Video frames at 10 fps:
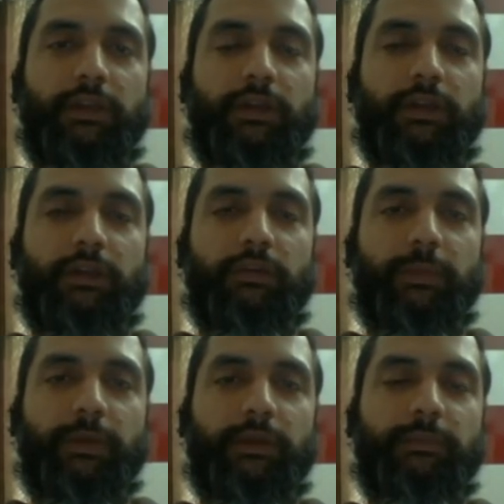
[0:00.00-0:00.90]

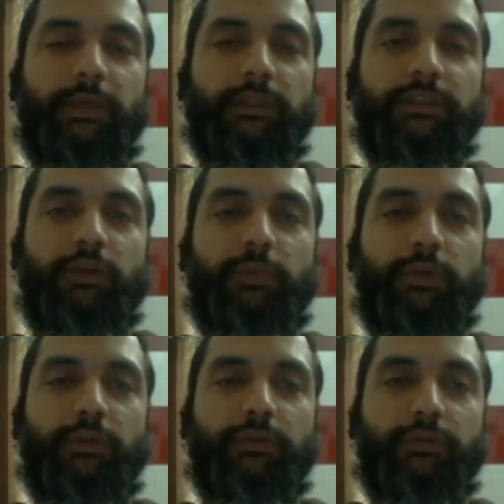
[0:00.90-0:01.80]
pass the
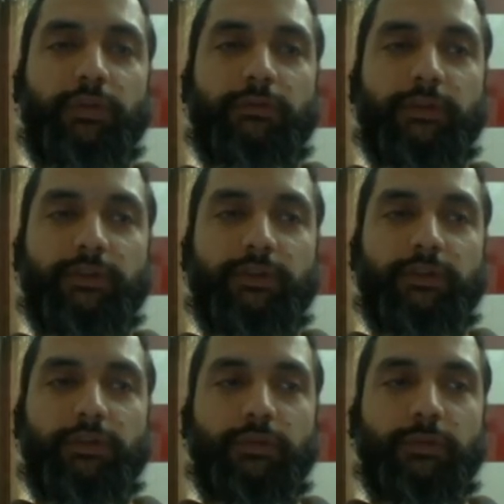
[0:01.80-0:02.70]
output of one function